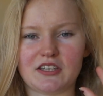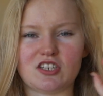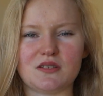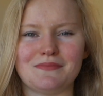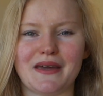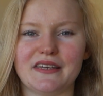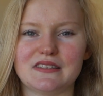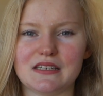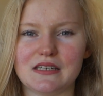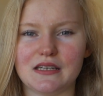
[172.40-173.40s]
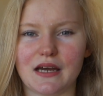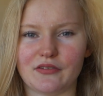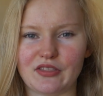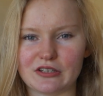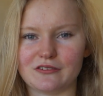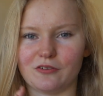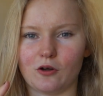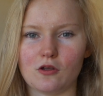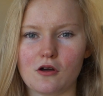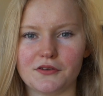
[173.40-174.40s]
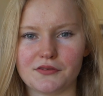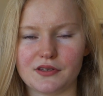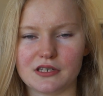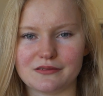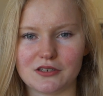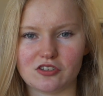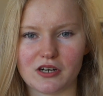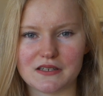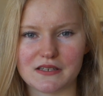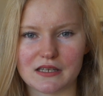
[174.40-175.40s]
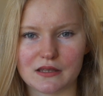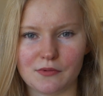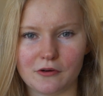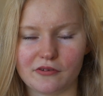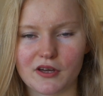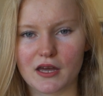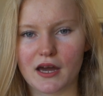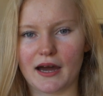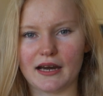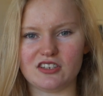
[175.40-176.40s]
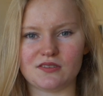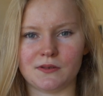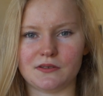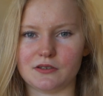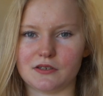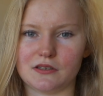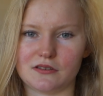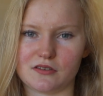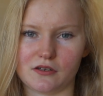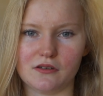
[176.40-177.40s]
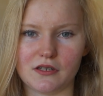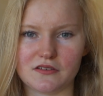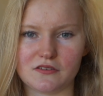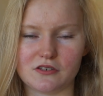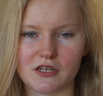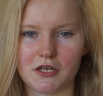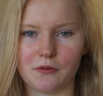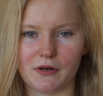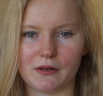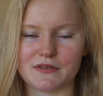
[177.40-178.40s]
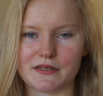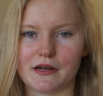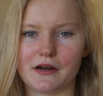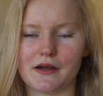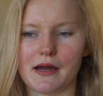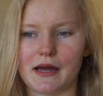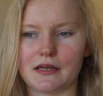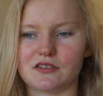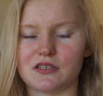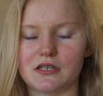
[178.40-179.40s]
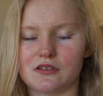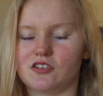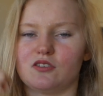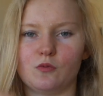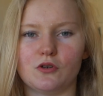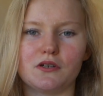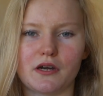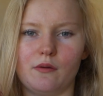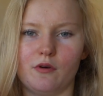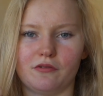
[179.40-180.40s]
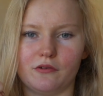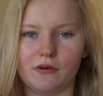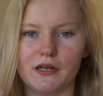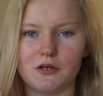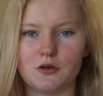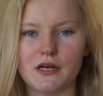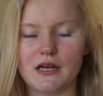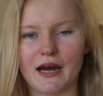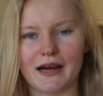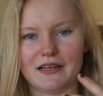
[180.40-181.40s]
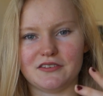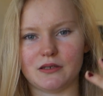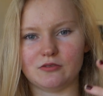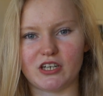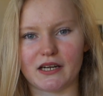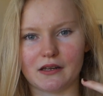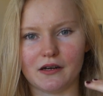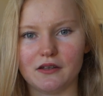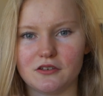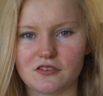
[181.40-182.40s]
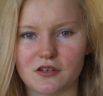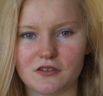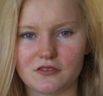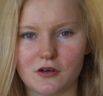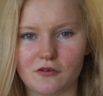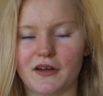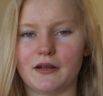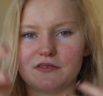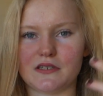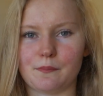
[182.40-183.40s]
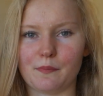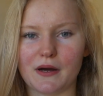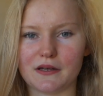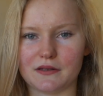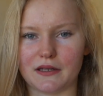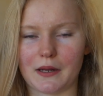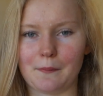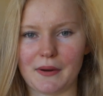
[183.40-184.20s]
just messy, and things fall off of things when you try and take them off. I just wanted to look at this skirt yesterday when I was there, and it just wouldn't come off the rail. I ended up dragging other skirts off, and I was in a